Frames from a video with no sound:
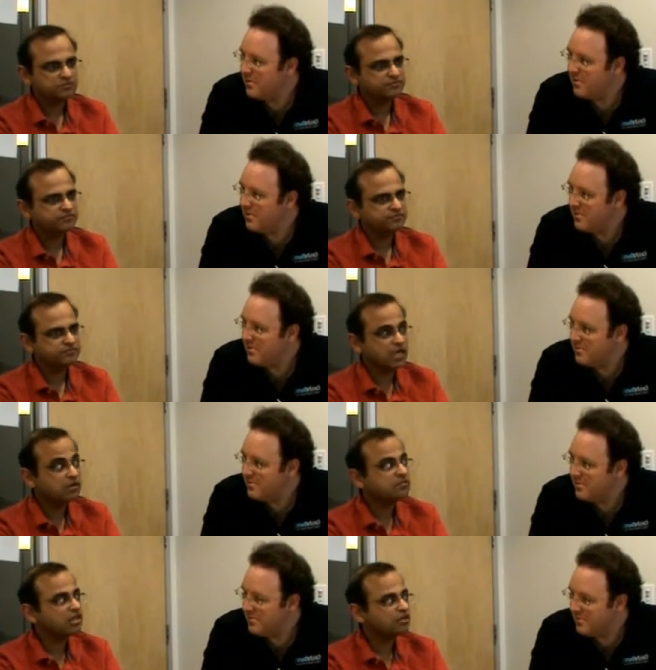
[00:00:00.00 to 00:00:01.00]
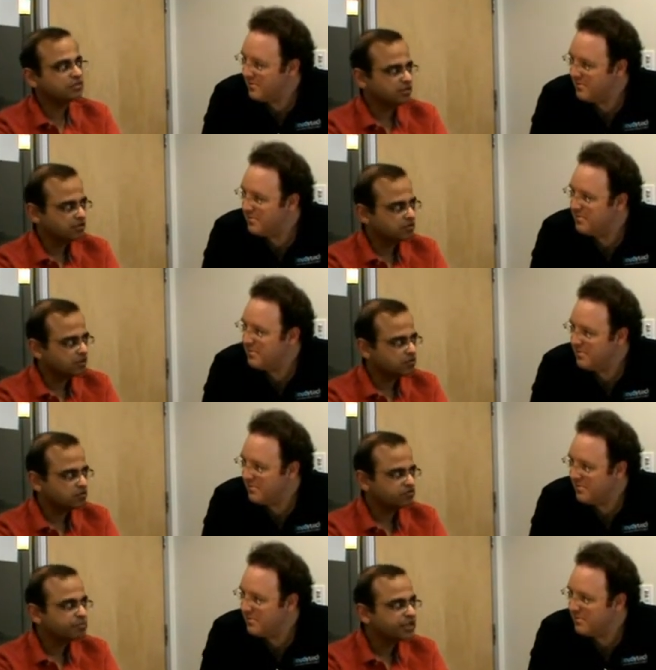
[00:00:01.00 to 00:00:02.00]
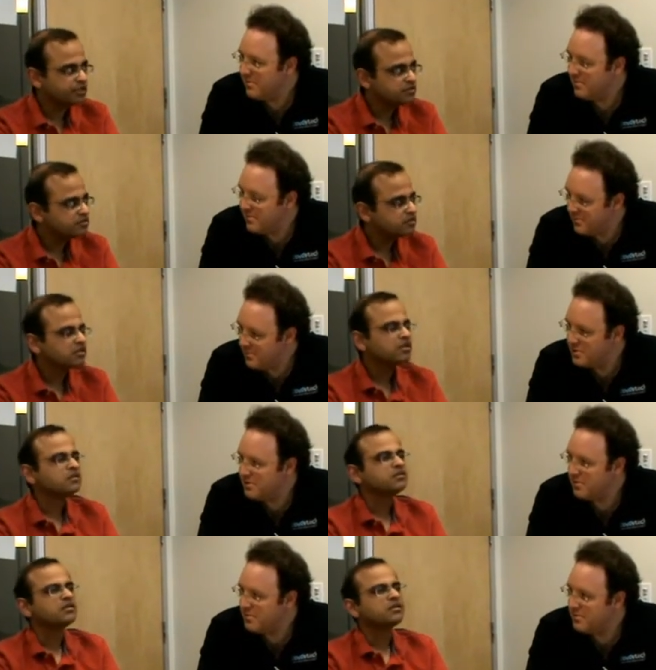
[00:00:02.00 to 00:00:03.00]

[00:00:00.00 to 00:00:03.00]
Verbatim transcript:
Speaker 1: of downtime in the order of minutes. Sure.